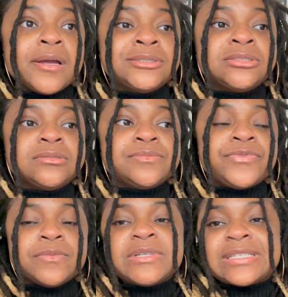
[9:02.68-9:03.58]

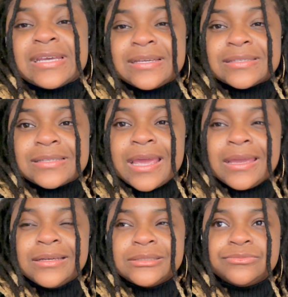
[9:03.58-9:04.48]
from the test,
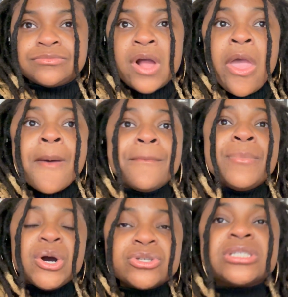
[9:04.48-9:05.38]
and
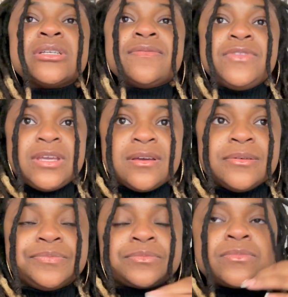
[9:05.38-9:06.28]
most of
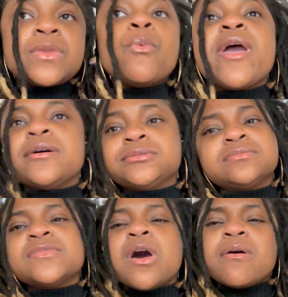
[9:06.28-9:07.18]
them, well,
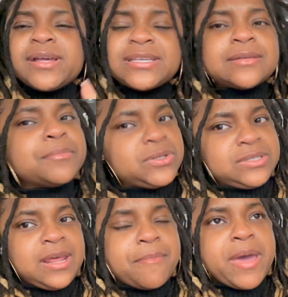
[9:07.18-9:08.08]
no, I take most of
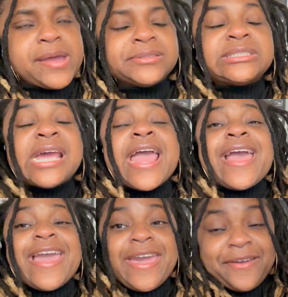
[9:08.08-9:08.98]
that back.
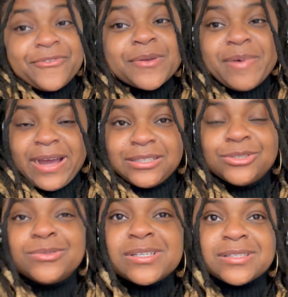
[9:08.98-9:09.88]
Everybody
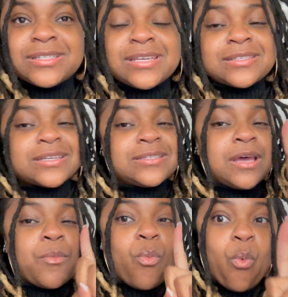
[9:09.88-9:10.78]
who took the test
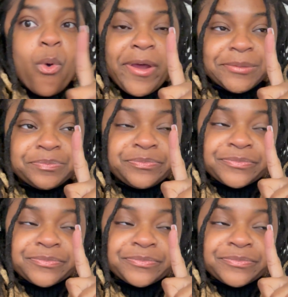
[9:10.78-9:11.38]
except one,